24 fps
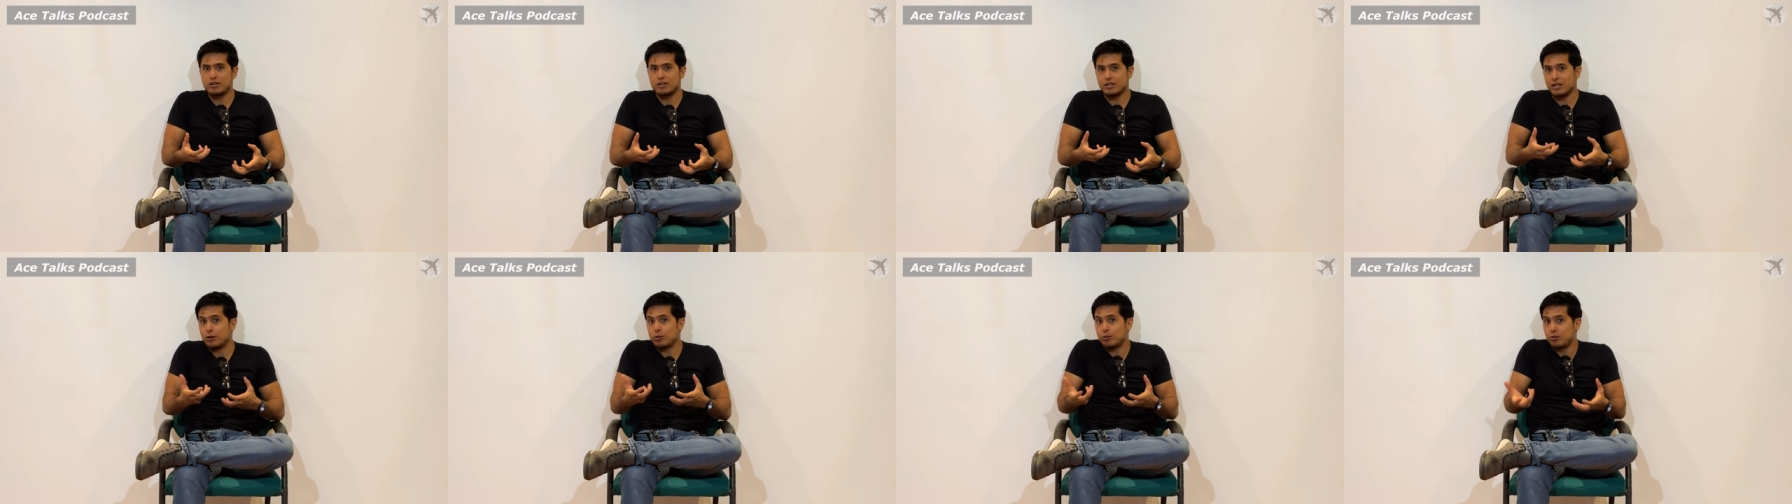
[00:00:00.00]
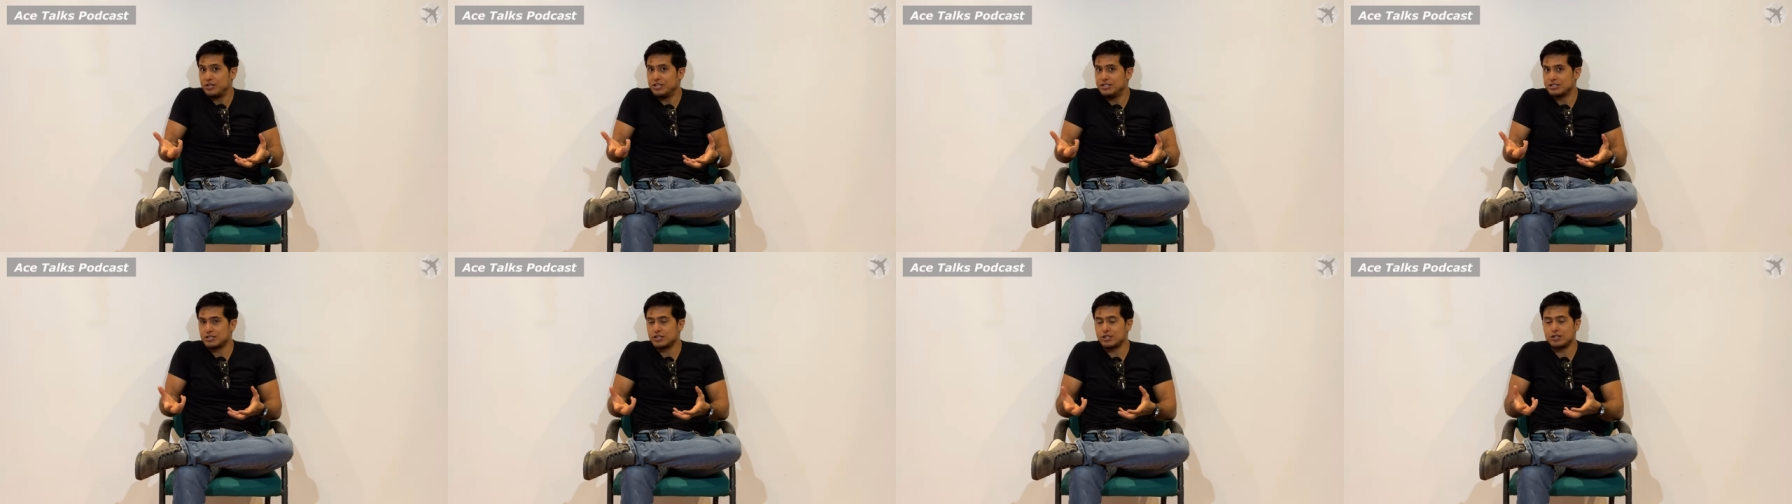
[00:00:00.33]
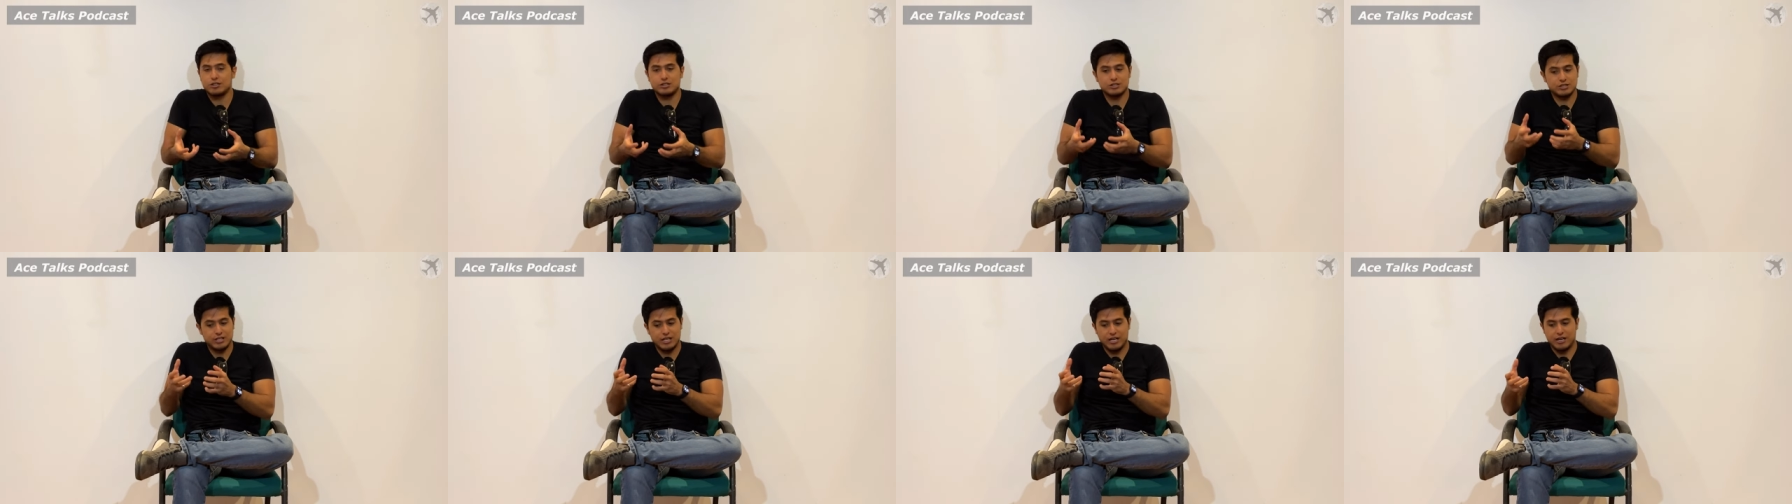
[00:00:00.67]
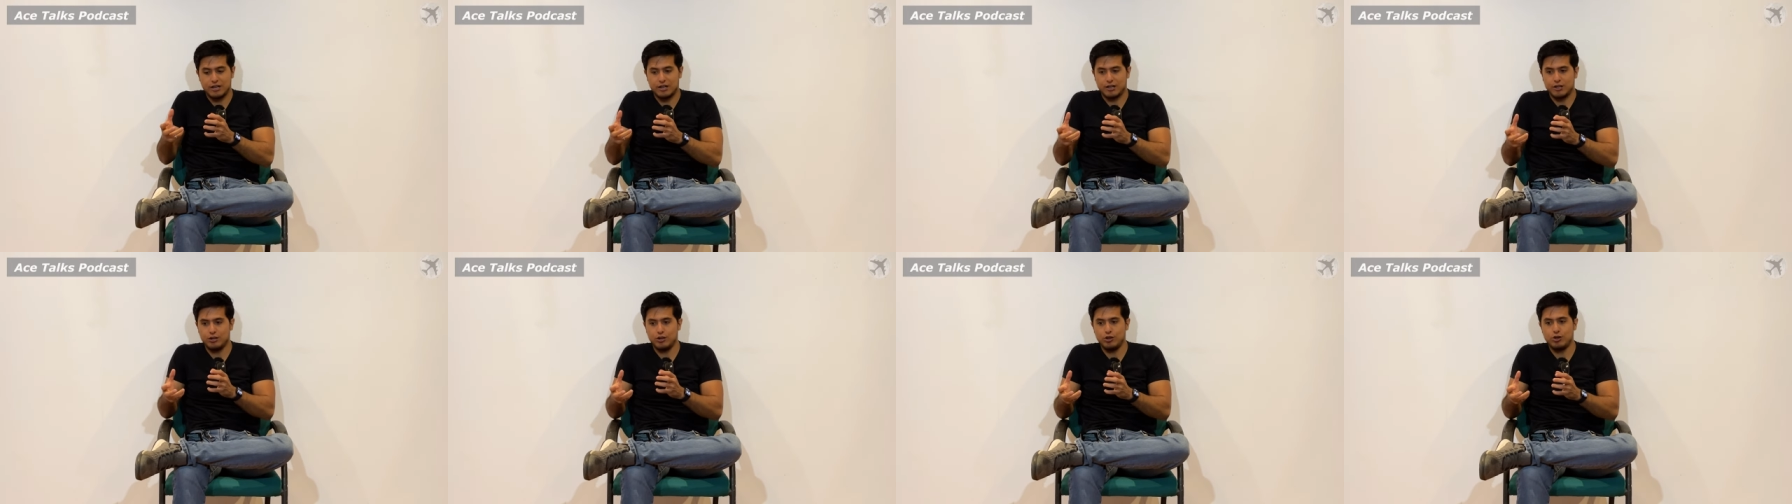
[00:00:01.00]
their research,
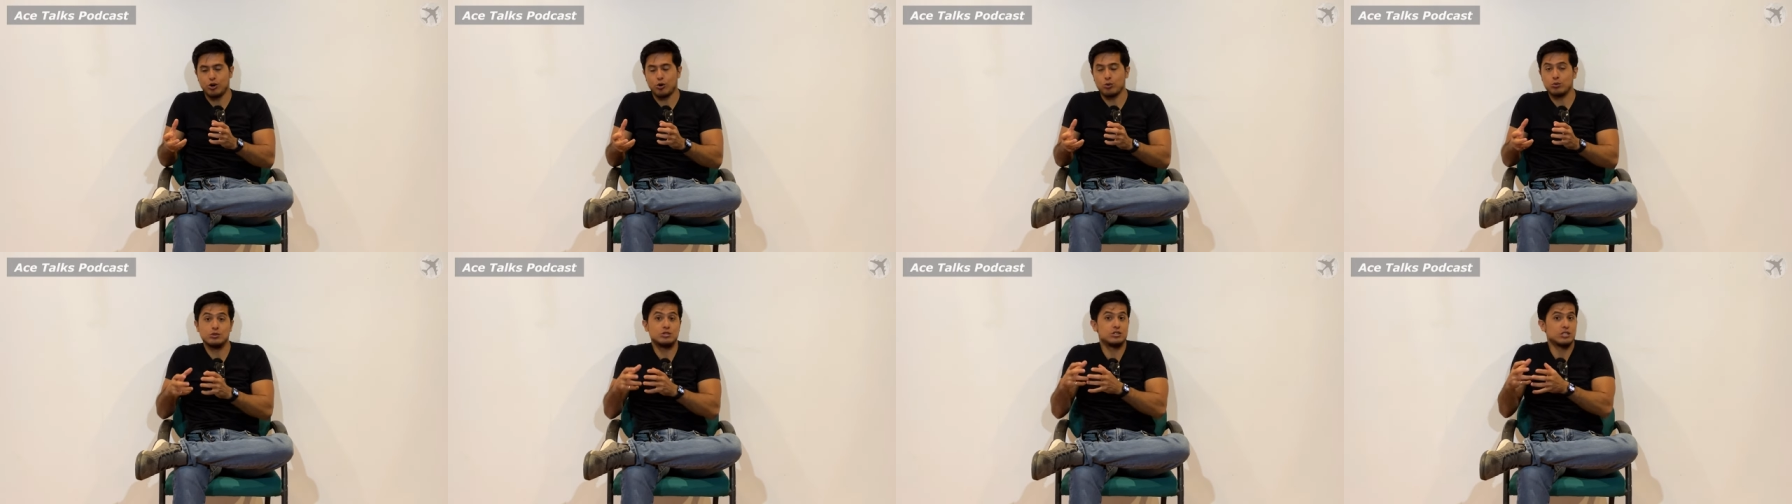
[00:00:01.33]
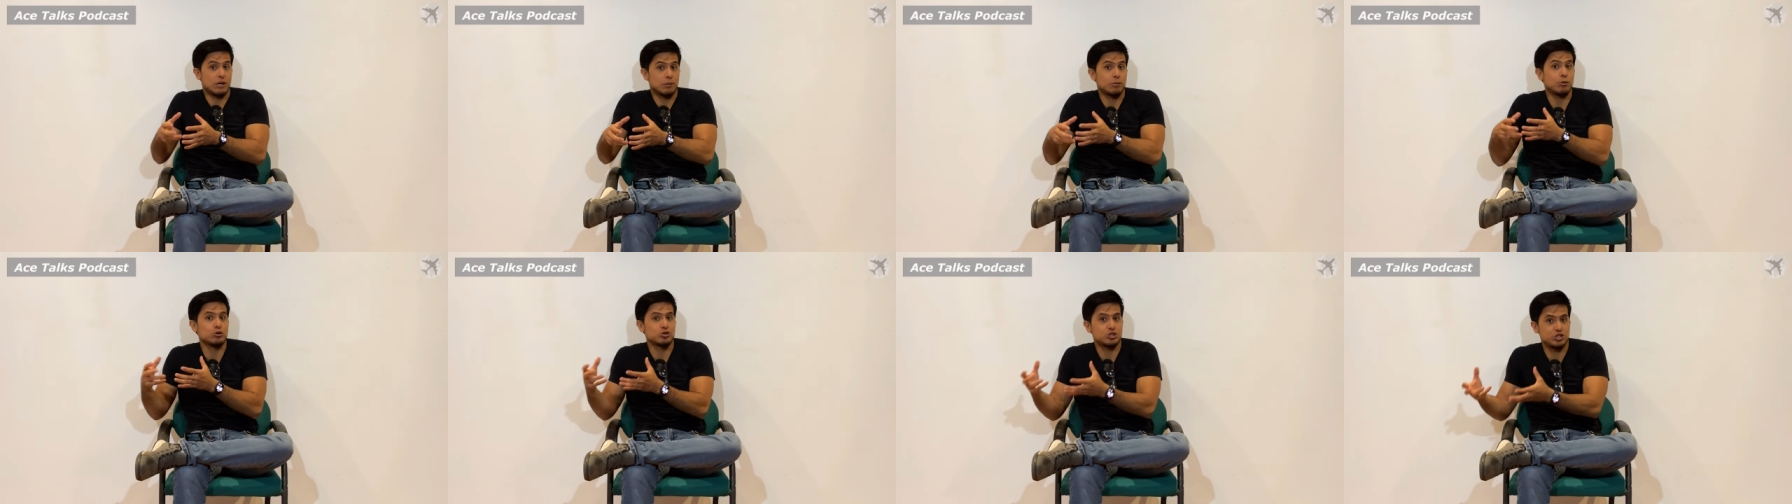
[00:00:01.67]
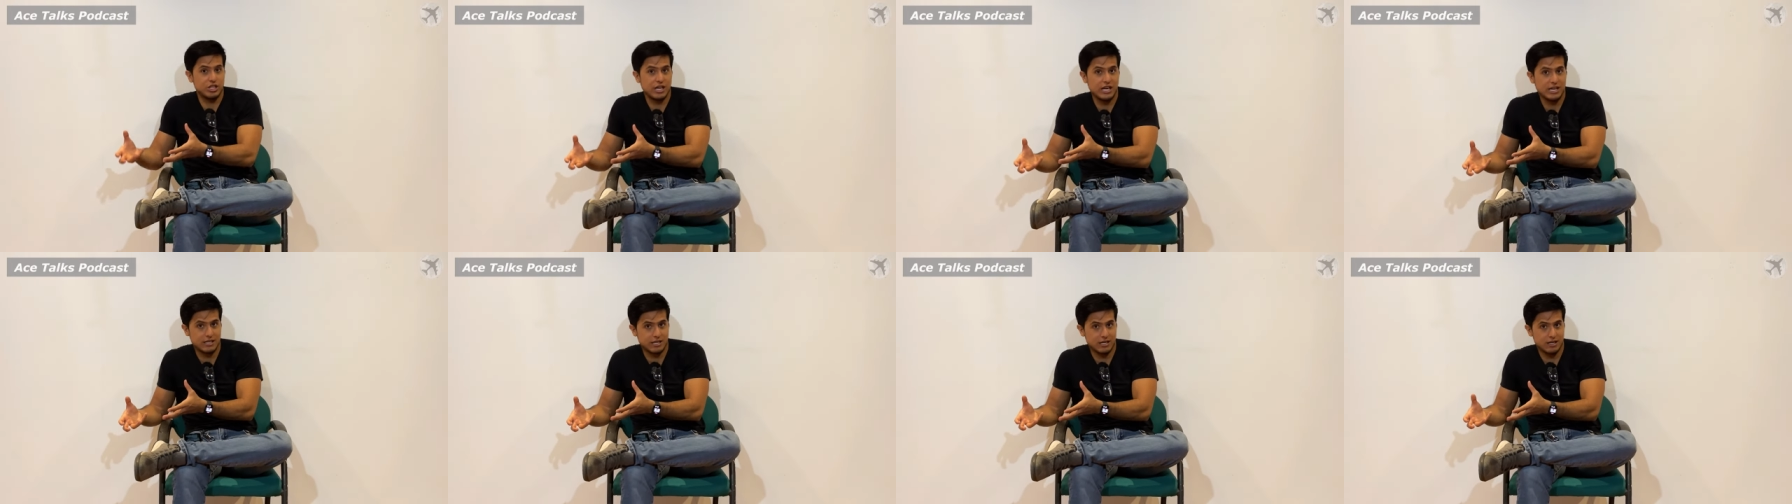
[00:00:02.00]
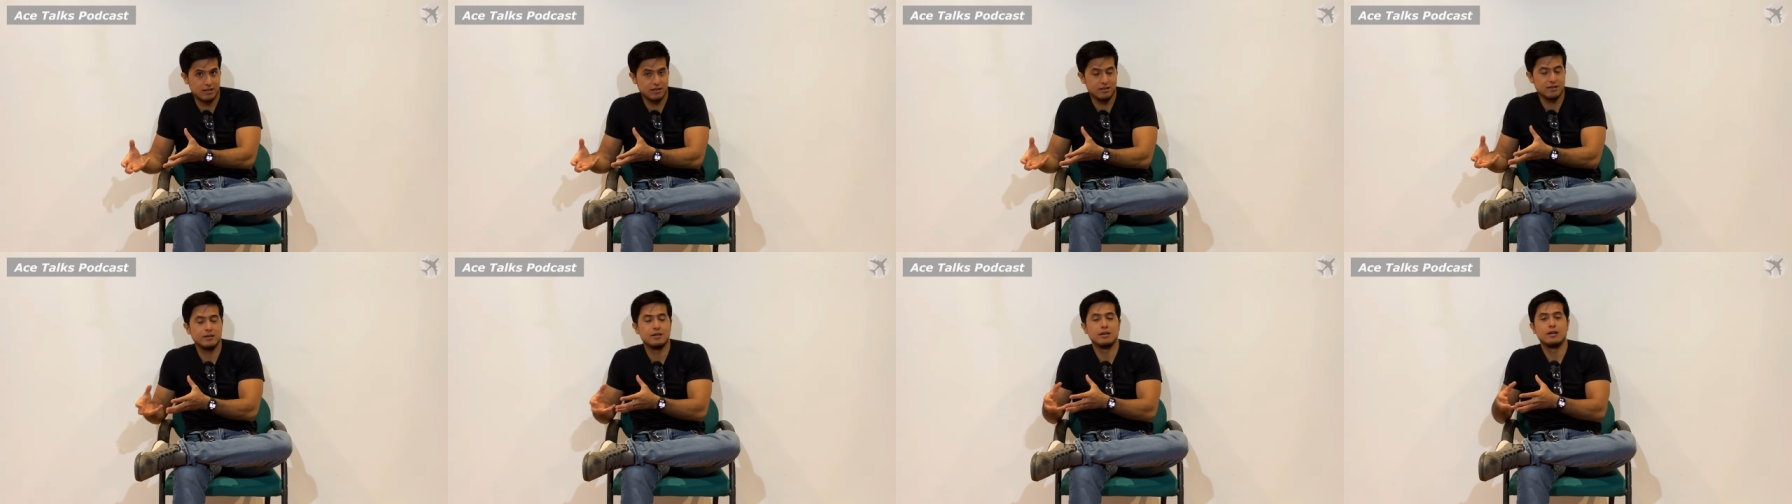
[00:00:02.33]
their, you know, double
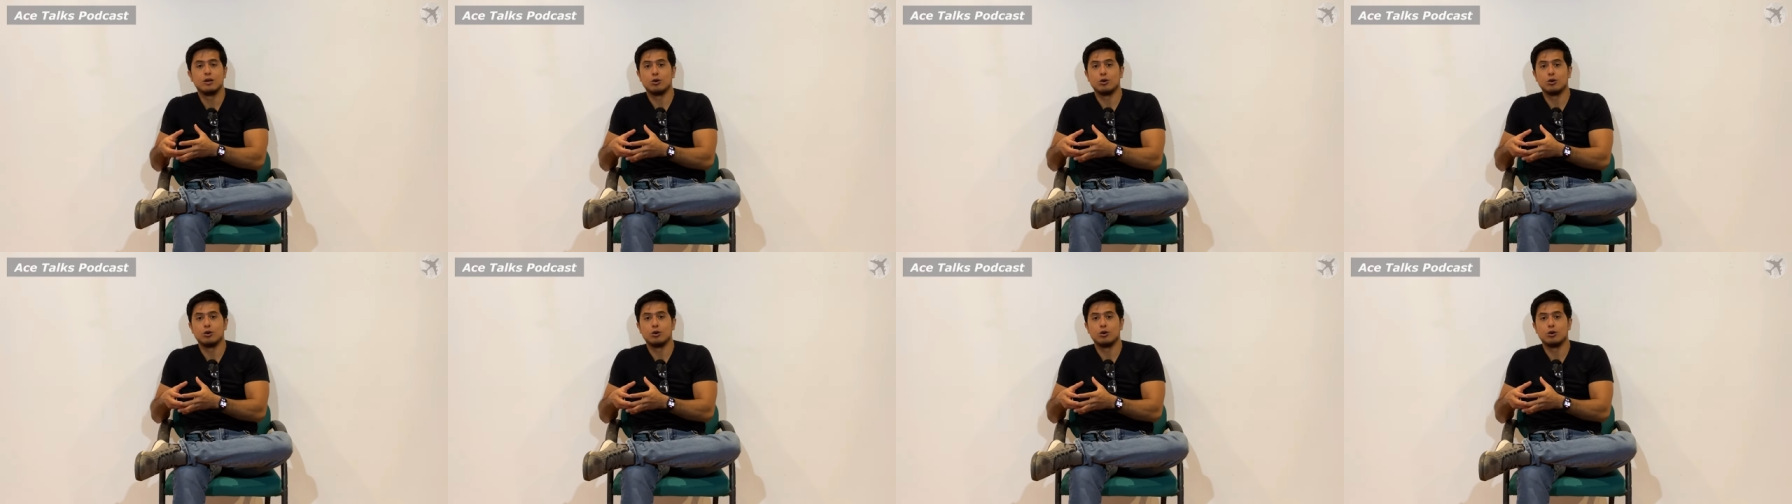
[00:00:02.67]
checking,